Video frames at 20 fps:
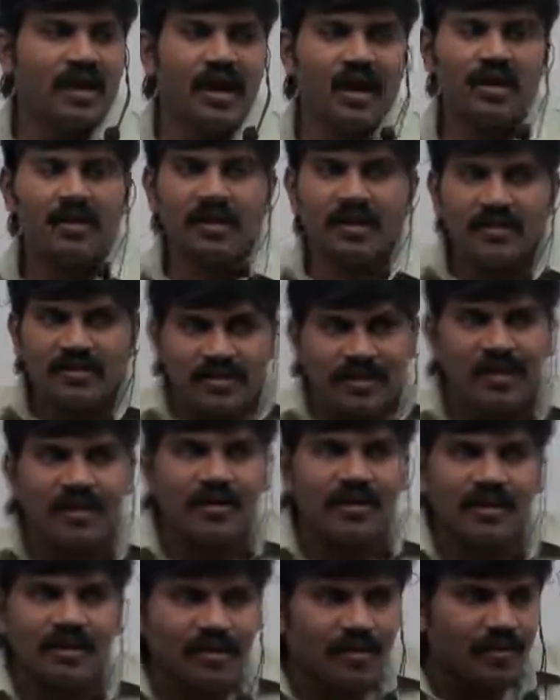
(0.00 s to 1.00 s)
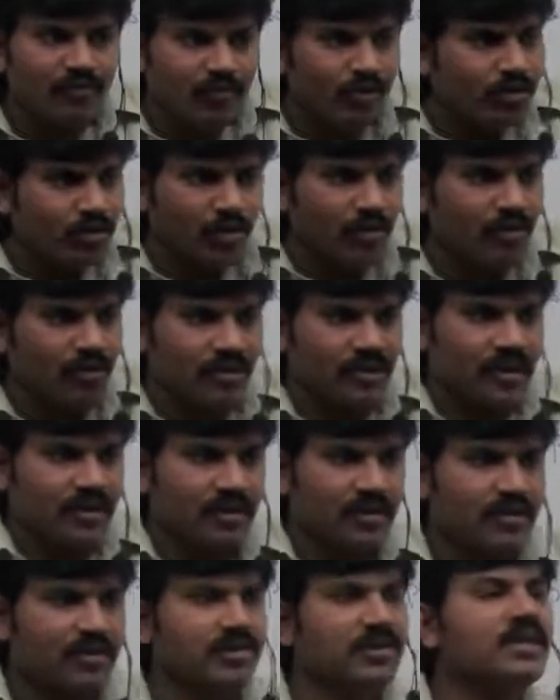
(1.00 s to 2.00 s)
Or until runtime, we don't know that.
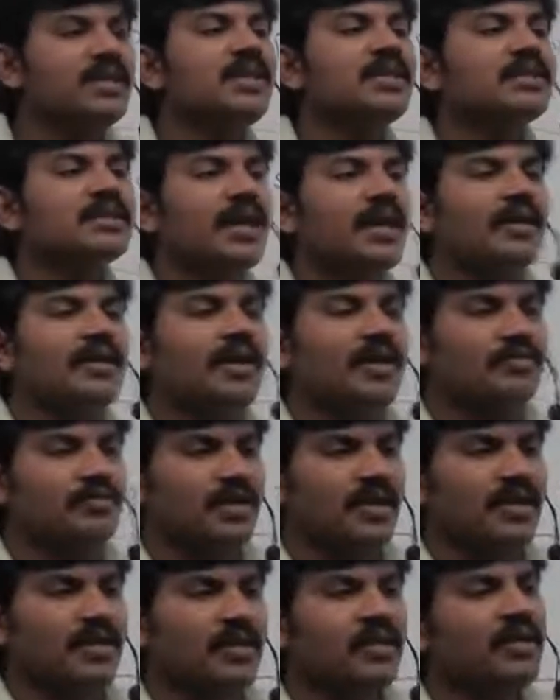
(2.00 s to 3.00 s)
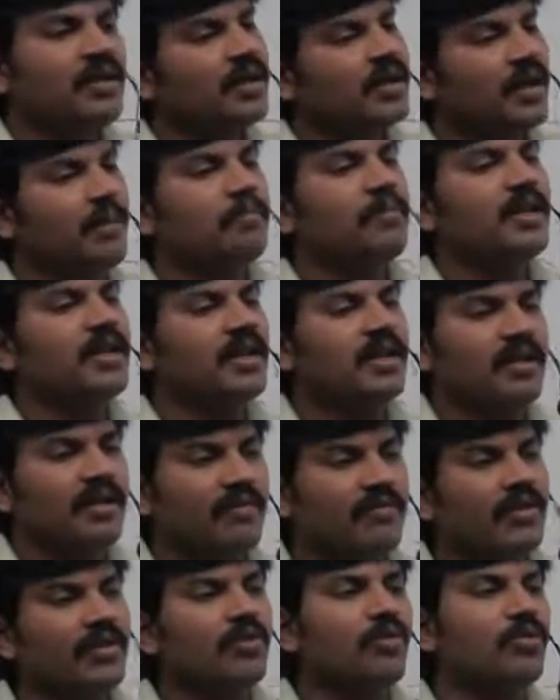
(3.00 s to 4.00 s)
These kind of thing, compiler
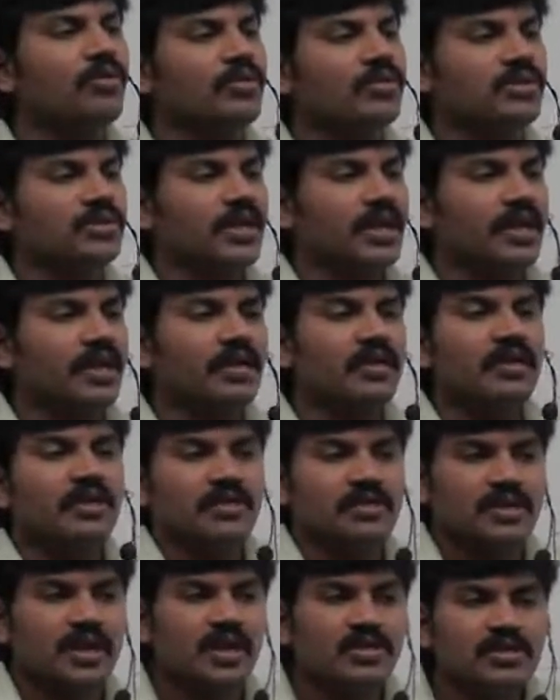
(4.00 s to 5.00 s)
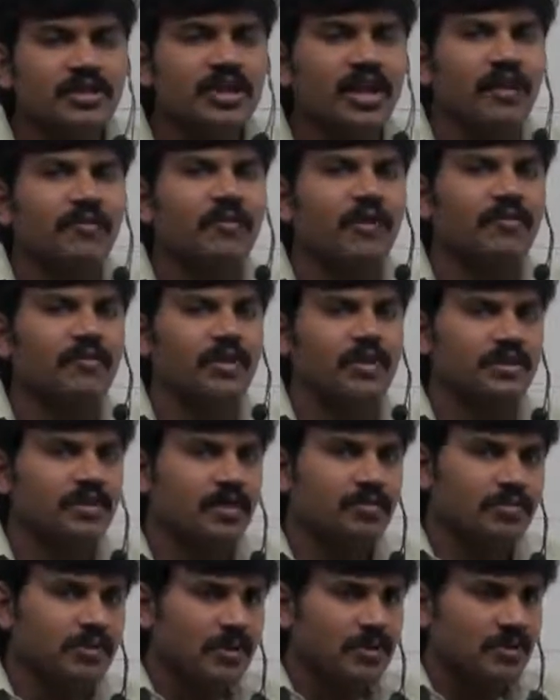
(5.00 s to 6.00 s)
never going to check. Such type of
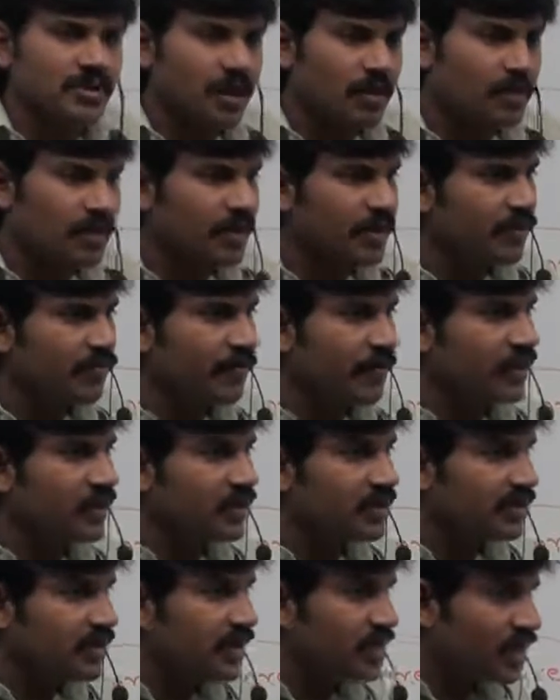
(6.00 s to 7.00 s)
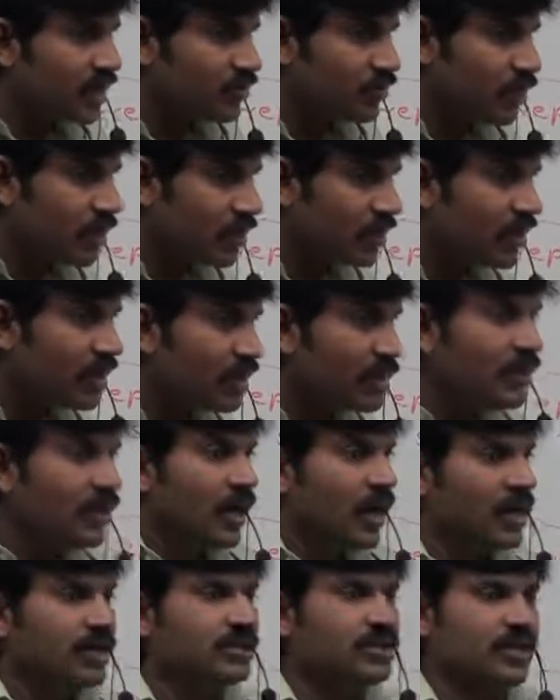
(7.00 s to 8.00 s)
exceptions are by default considered as what?
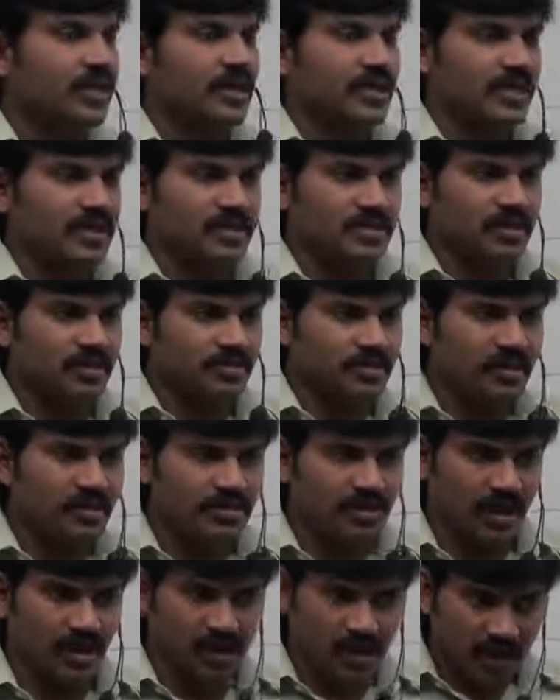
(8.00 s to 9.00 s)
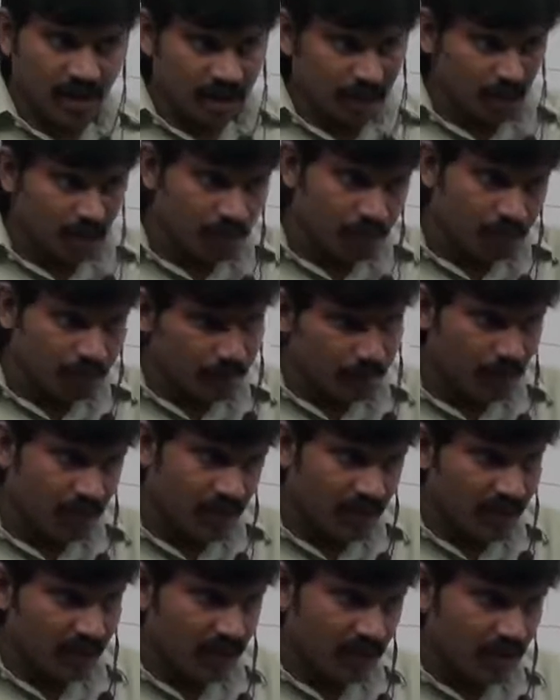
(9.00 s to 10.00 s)
Unchecked exceptions, right? I hope you
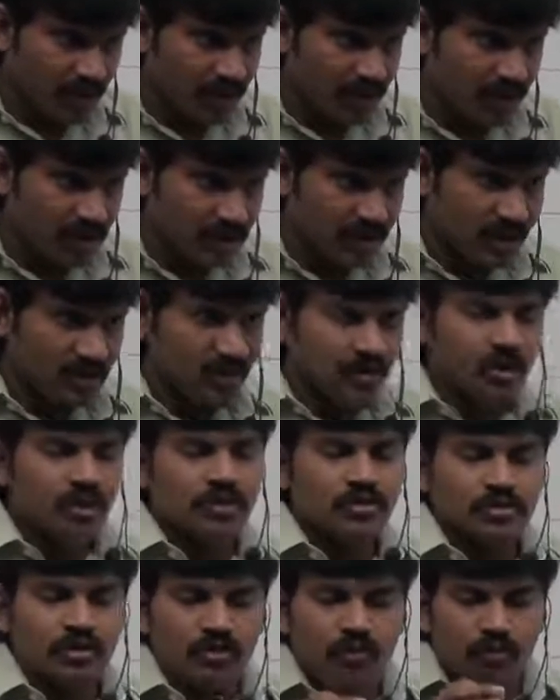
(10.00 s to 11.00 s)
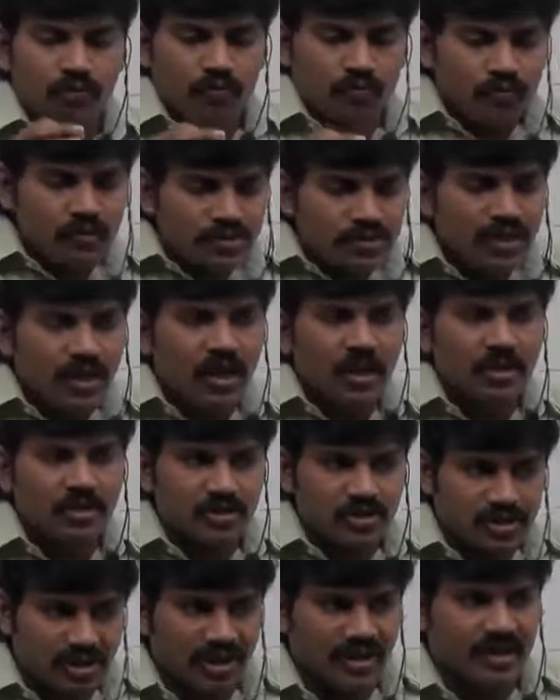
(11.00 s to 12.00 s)
can able to understand. So, which are
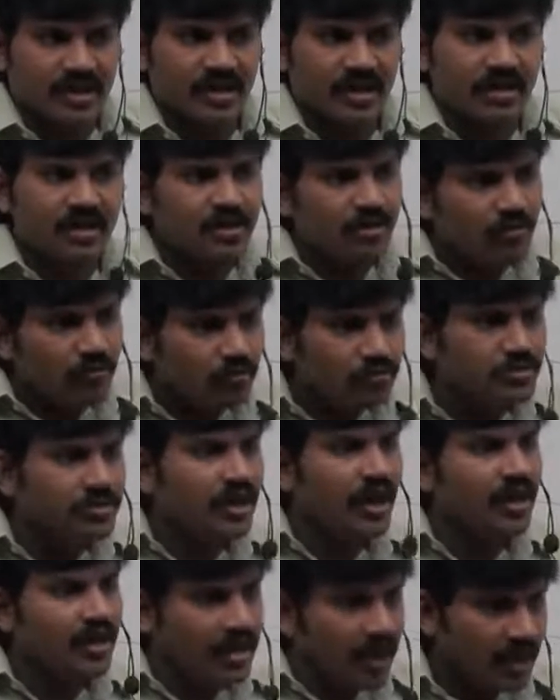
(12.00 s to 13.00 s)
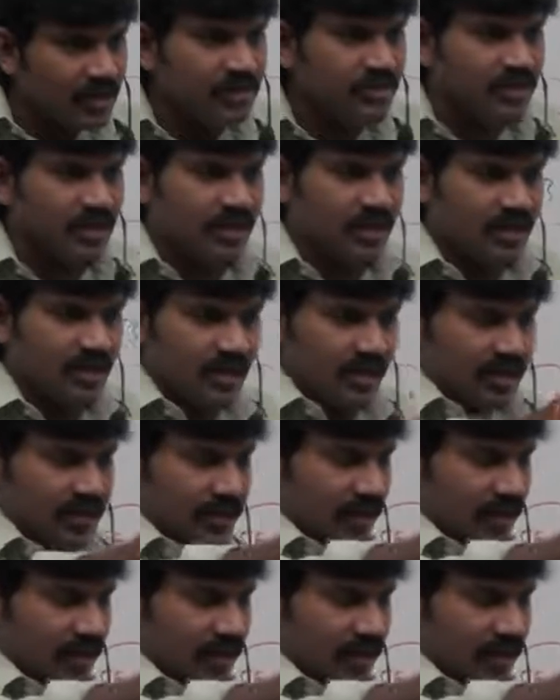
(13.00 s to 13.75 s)
checked, which are unchecked, right?